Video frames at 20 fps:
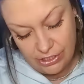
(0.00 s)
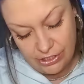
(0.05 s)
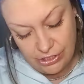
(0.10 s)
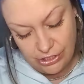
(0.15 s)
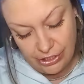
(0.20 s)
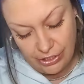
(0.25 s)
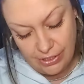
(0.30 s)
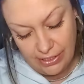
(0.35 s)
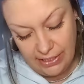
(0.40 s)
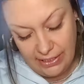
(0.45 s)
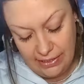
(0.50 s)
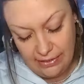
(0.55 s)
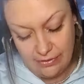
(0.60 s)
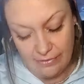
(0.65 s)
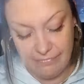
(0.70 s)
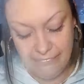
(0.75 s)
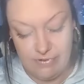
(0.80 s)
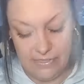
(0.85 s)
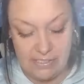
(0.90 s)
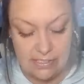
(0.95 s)
a journey
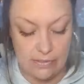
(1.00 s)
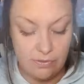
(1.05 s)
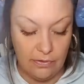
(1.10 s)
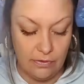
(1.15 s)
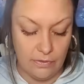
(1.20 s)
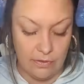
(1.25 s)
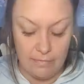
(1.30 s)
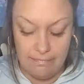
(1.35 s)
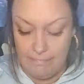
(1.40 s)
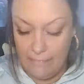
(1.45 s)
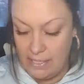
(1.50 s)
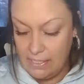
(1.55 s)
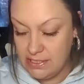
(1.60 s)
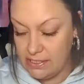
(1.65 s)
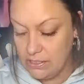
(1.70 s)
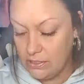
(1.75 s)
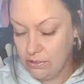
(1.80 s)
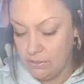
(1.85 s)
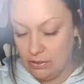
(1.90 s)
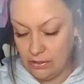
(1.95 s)
either physical or
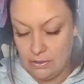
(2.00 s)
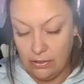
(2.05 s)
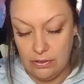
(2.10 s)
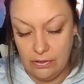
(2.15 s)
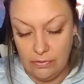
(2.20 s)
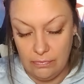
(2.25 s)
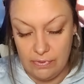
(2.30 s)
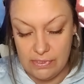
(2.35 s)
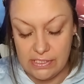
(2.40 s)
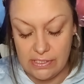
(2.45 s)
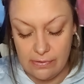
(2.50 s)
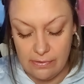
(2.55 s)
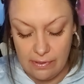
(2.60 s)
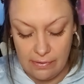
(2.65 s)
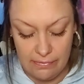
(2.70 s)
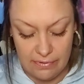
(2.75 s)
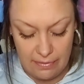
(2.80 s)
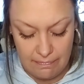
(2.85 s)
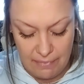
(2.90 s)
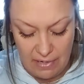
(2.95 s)
mental. What's going
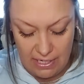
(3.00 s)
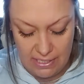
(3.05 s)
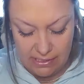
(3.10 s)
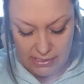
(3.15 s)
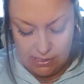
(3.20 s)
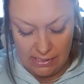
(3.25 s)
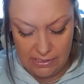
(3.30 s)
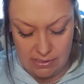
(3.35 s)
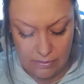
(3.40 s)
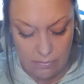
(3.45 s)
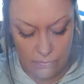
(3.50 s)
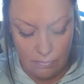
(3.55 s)
on with the Pisces?